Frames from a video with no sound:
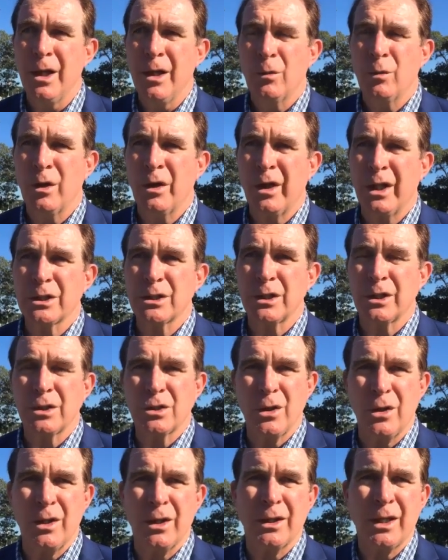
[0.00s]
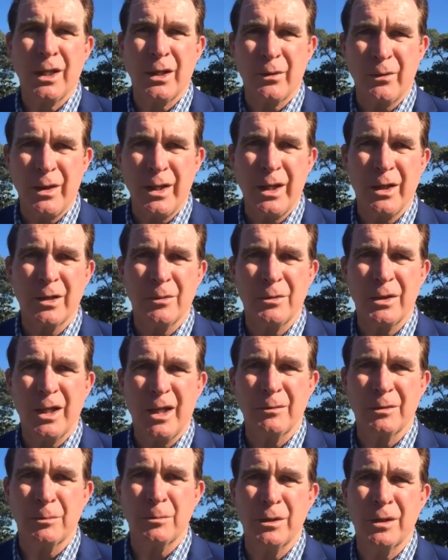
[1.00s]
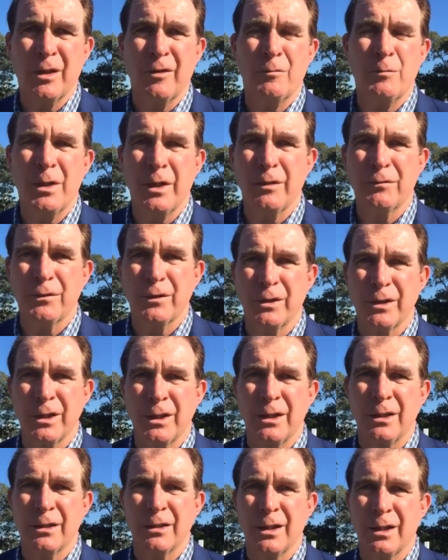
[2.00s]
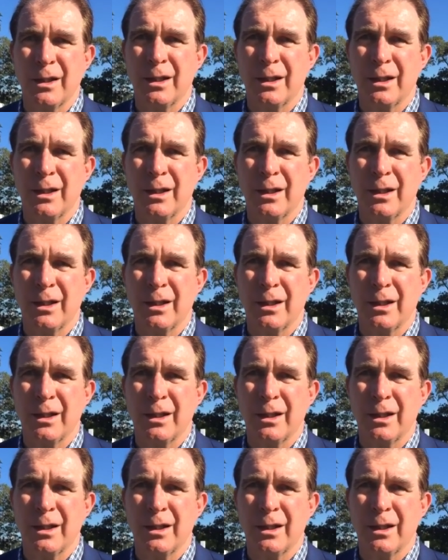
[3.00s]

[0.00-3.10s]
We're actually turning that around to be able to be a benefit in